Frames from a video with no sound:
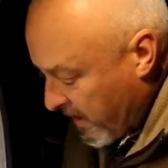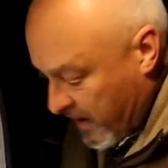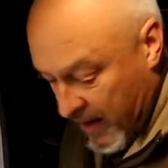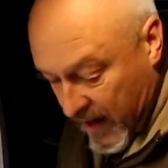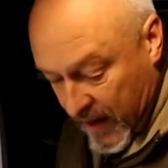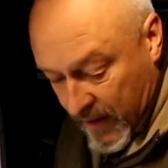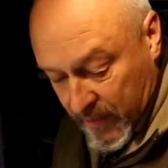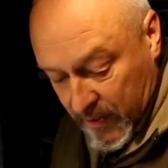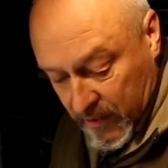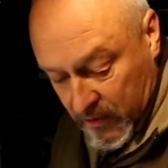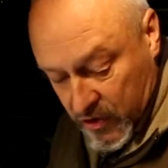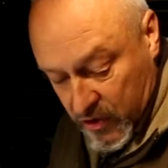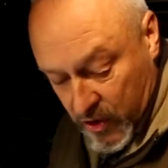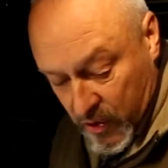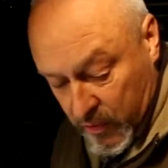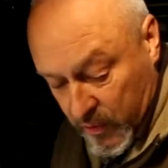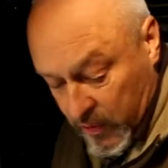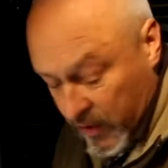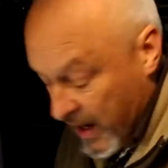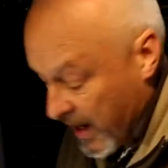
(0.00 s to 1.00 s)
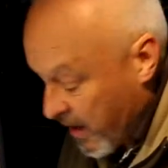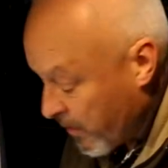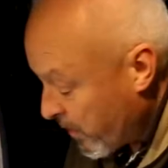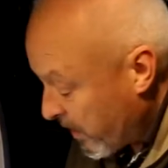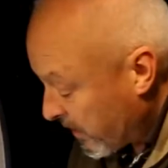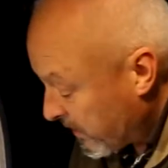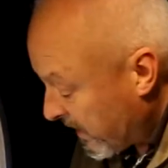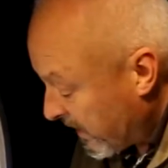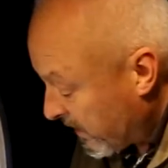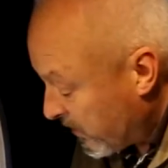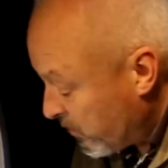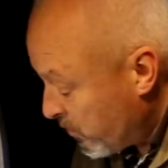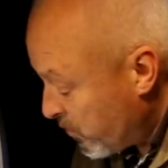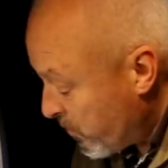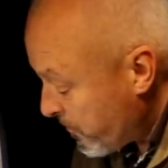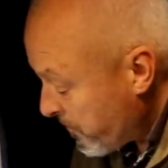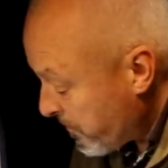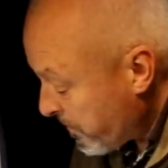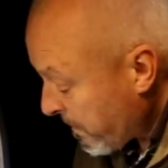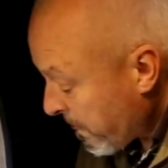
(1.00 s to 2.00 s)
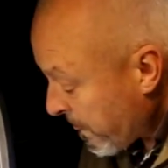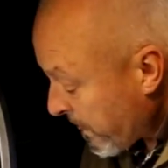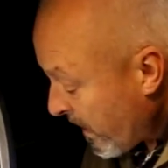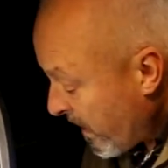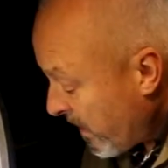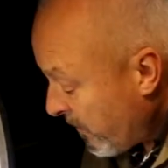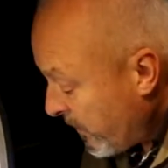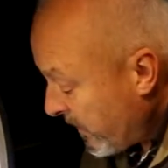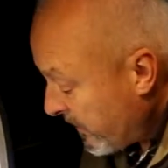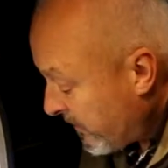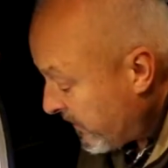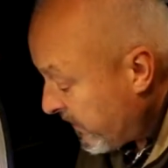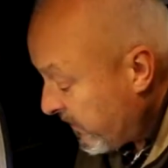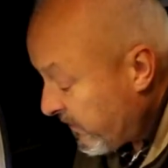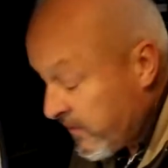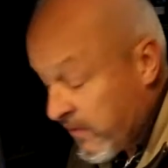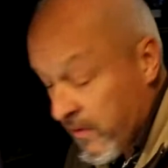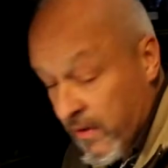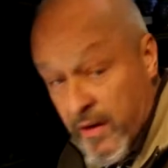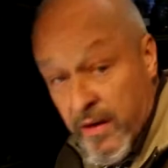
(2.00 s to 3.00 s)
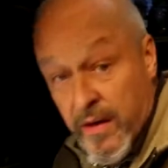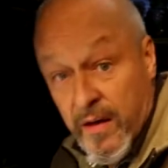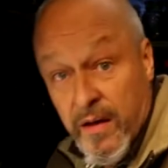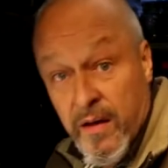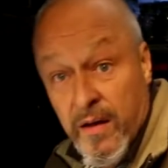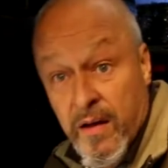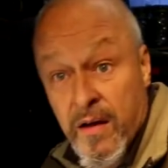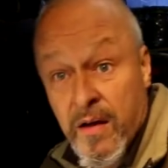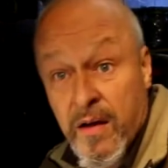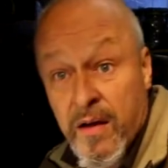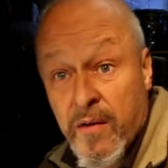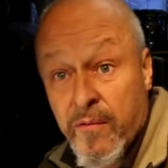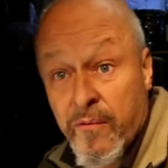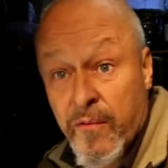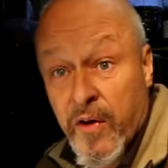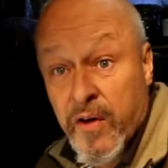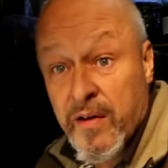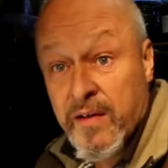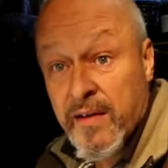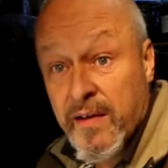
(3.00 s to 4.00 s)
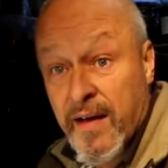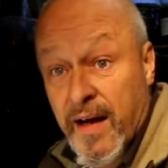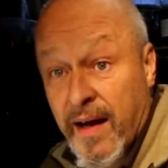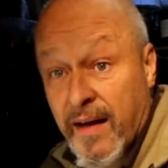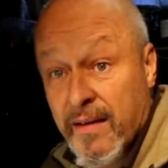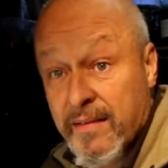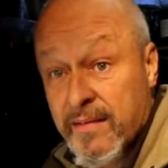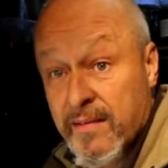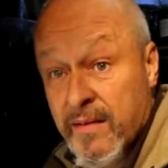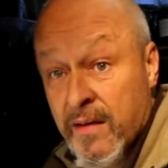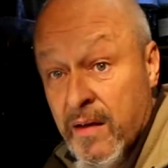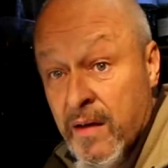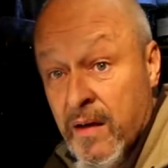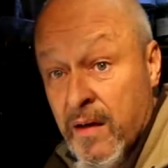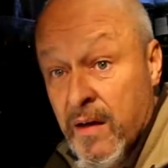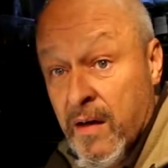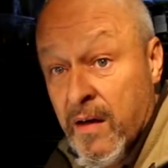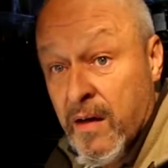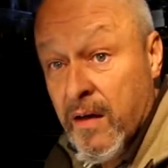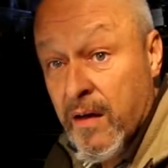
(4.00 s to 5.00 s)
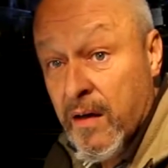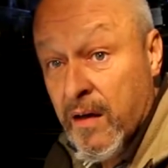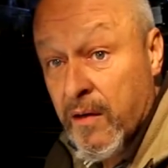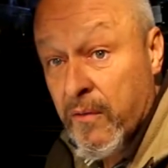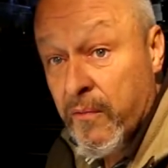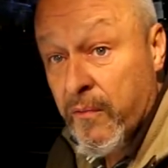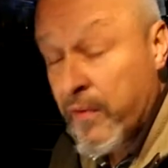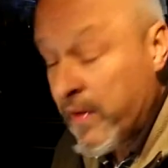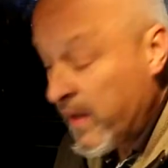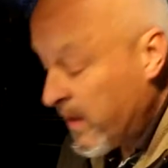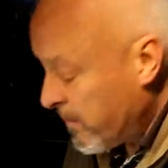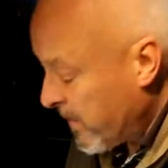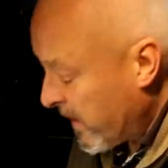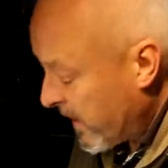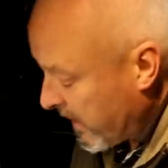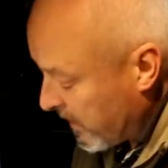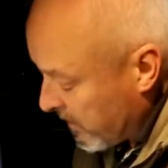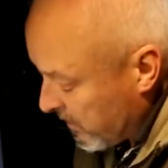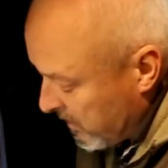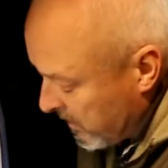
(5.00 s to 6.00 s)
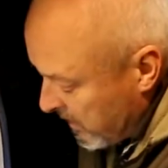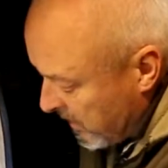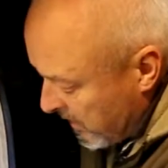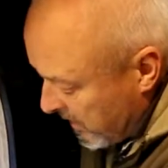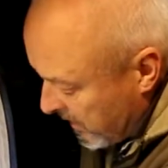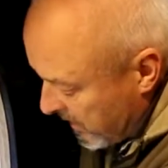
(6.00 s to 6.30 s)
I will show you now what I do with this fertilized female